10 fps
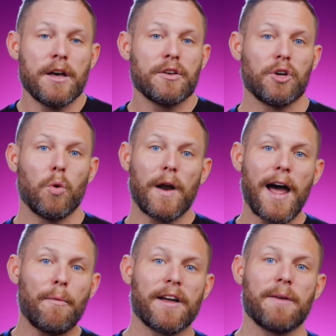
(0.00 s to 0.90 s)
So what
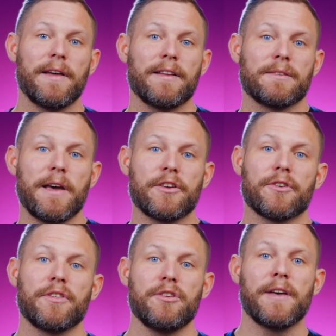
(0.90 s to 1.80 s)
I recommend is make
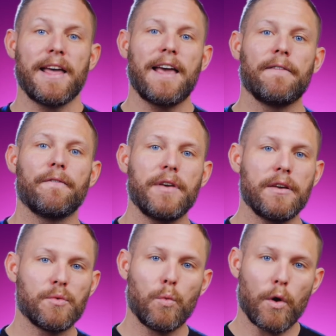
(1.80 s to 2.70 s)
sure that you get a
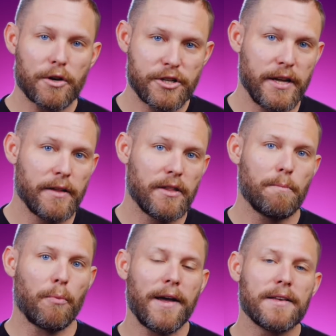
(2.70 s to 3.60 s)
fees worksheet
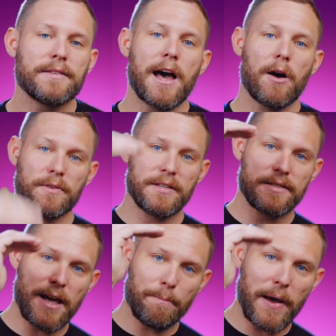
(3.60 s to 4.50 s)
that breaks down
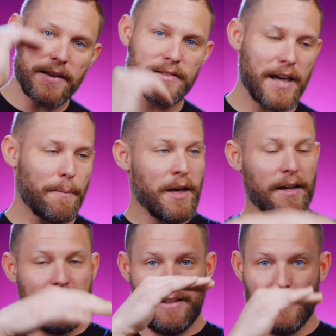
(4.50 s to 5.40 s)
step by step
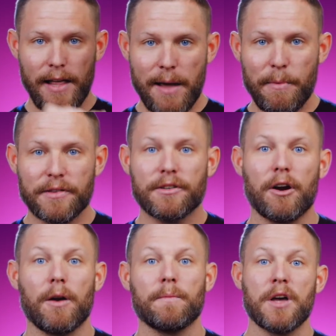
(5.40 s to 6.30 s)
in layman's
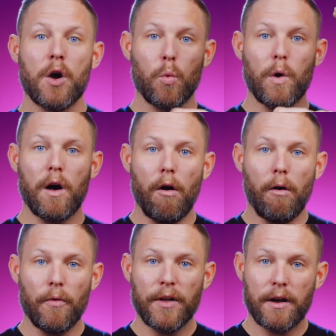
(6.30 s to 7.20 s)
terms what
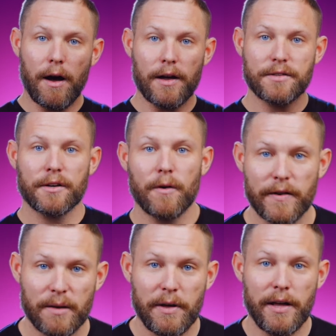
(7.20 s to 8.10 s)
all the costs are
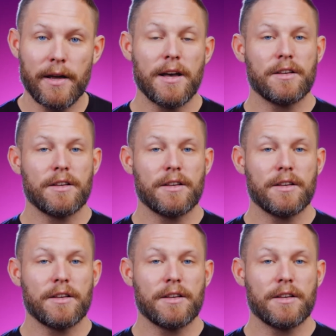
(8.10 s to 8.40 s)
going to be,